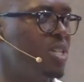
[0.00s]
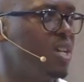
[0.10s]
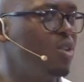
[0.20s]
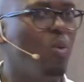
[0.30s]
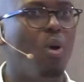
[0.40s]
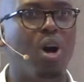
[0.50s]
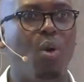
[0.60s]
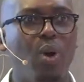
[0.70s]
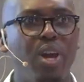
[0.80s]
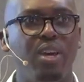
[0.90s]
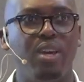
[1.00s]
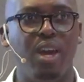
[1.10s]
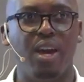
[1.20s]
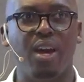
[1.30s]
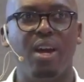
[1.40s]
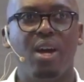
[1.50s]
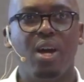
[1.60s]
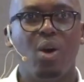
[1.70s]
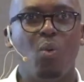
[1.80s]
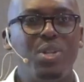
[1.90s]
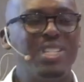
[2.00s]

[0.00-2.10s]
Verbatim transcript: is that you walk away here with